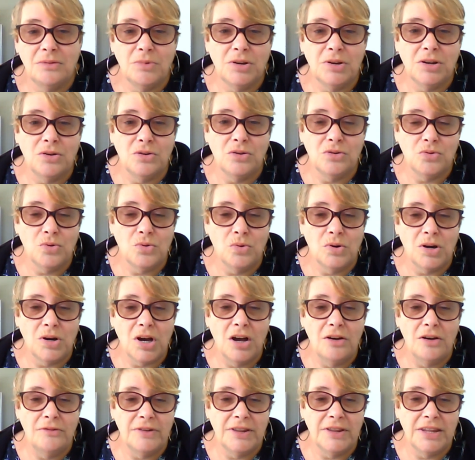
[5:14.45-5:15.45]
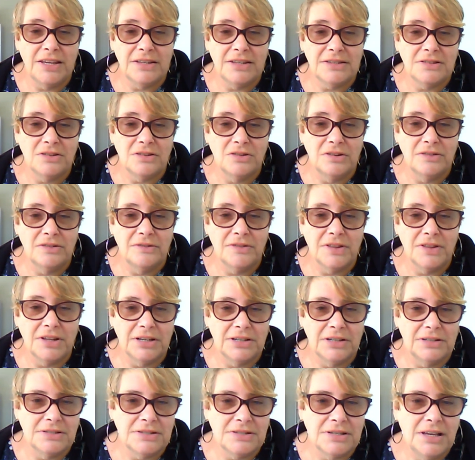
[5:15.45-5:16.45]
we could talk over that side of
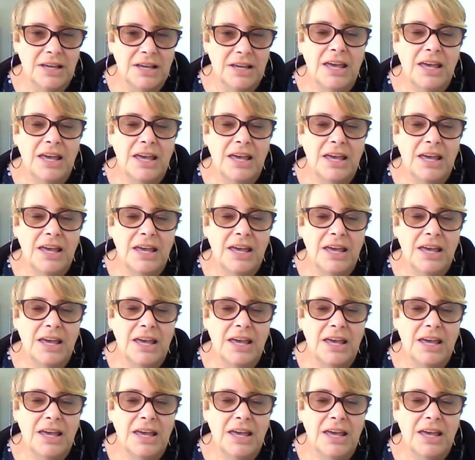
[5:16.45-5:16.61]
things